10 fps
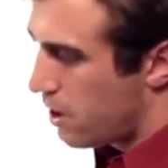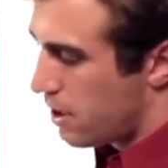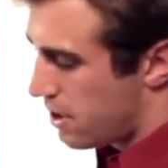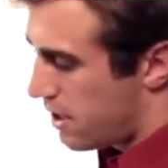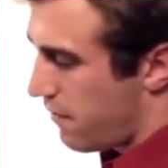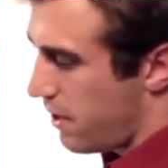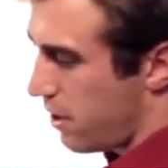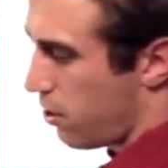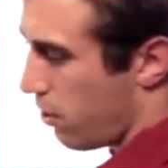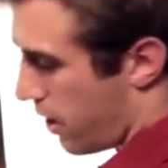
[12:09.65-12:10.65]

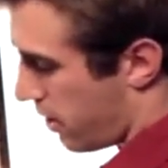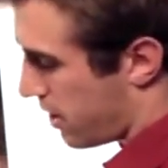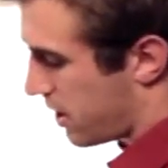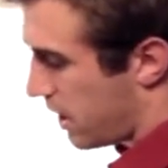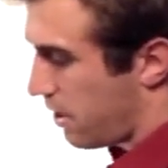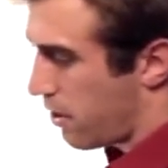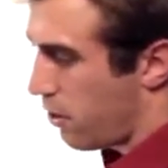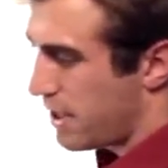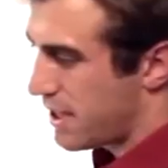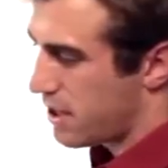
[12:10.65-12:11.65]
7,200 and
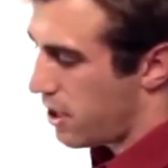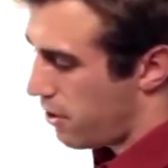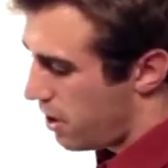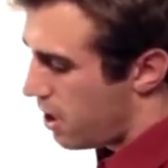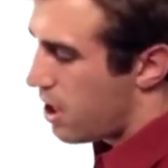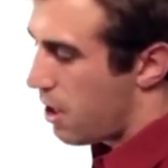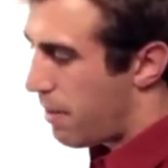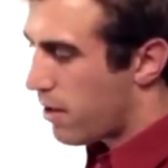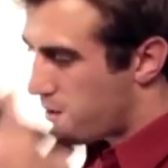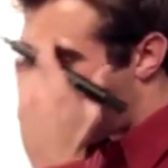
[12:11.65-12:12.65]
3,600,
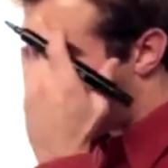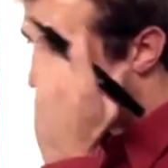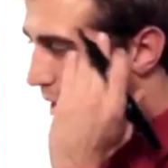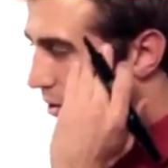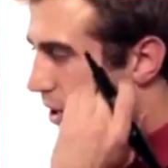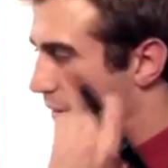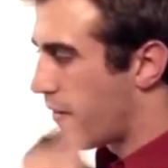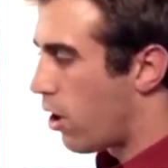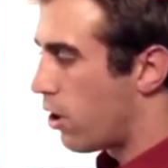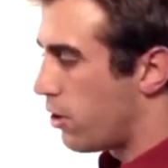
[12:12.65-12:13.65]
about 10,000 in
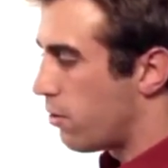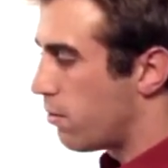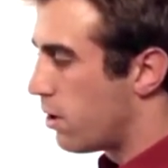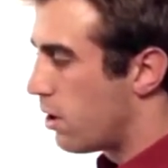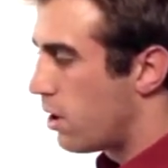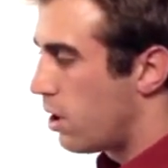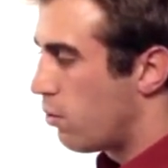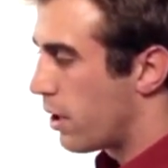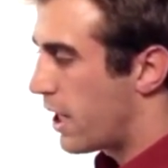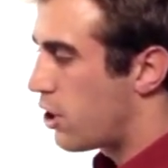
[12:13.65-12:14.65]
volume
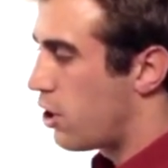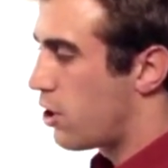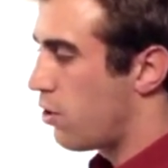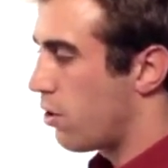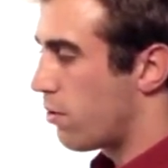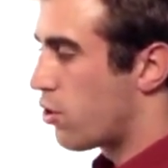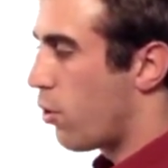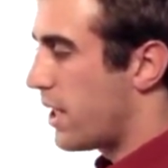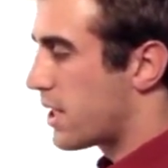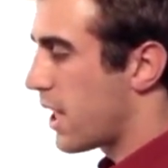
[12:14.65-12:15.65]
will get you to
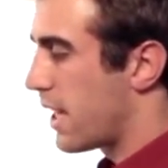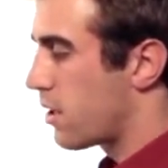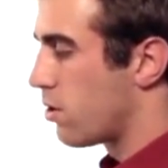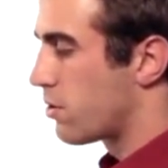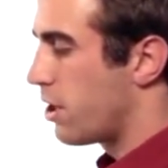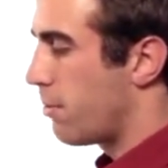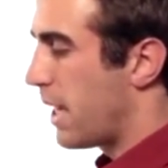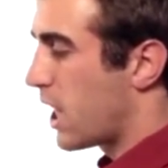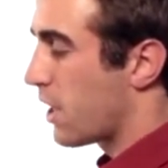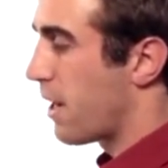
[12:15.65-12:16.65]
20 cycles where you're
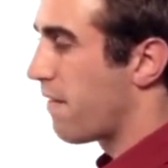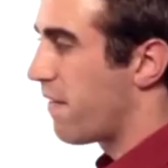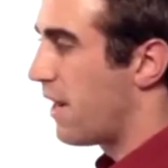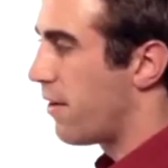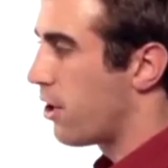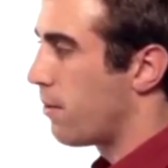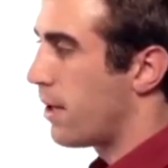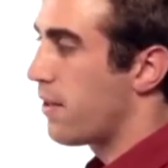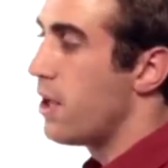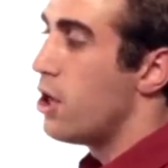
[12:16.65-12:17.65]
making around $500 a
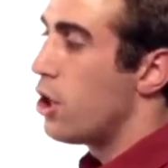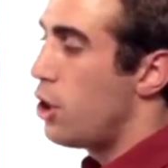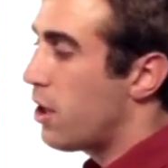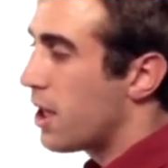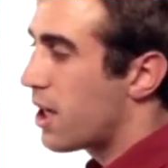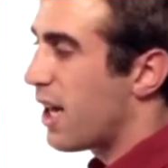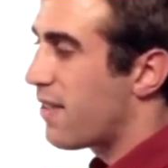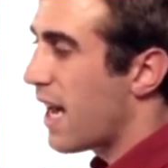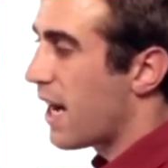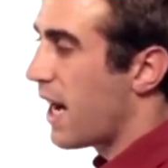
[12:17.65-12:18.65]
month. You can
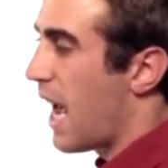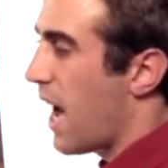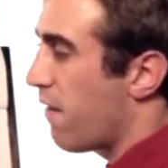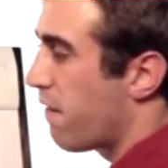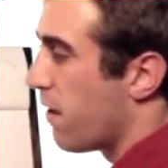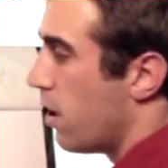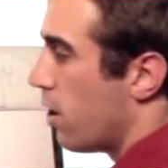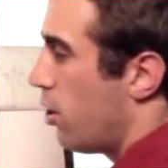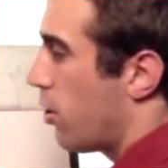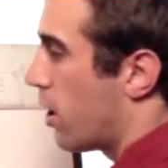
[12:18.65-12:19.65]
cut that in half.
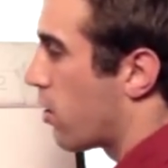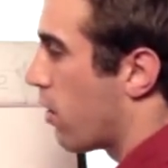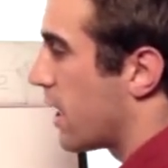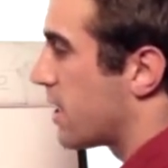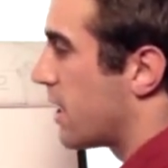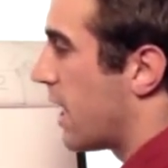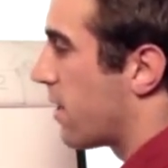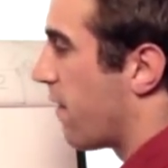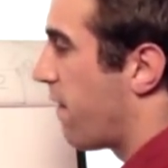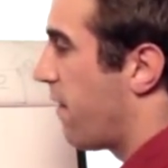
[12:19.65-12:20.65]
You could cross that
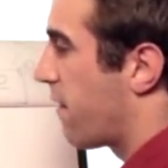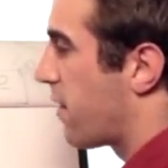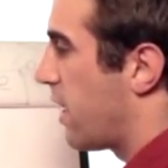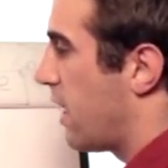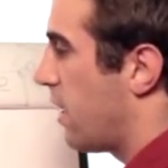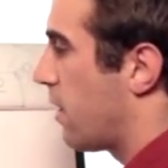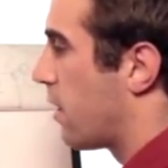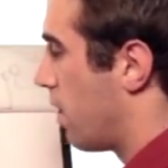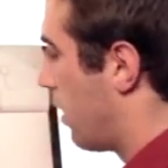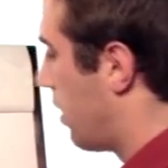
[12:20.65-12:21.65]
to 15
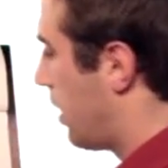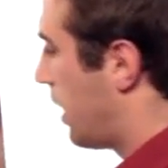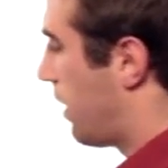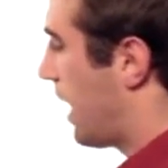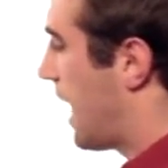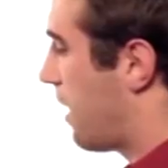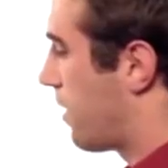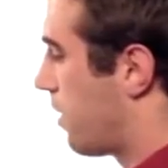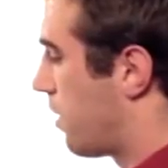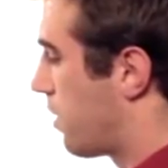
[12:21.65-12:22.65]
and
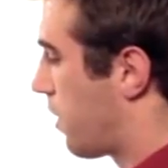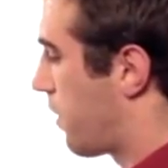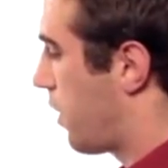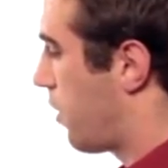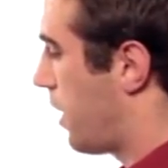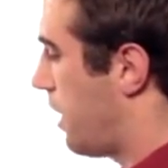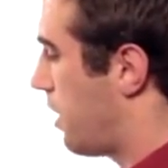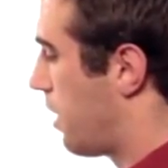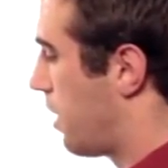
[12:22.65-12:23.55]
that to 30.